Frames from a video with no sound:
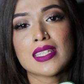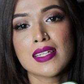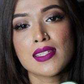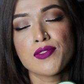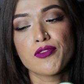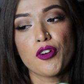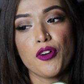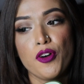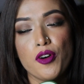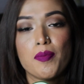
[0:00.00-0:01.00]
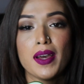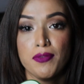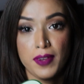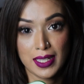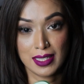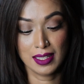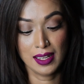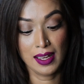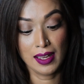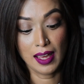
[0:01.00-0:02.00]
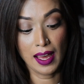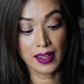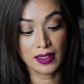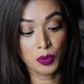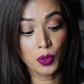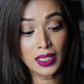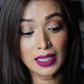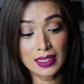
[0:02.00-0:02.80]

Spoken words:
this for my face. And what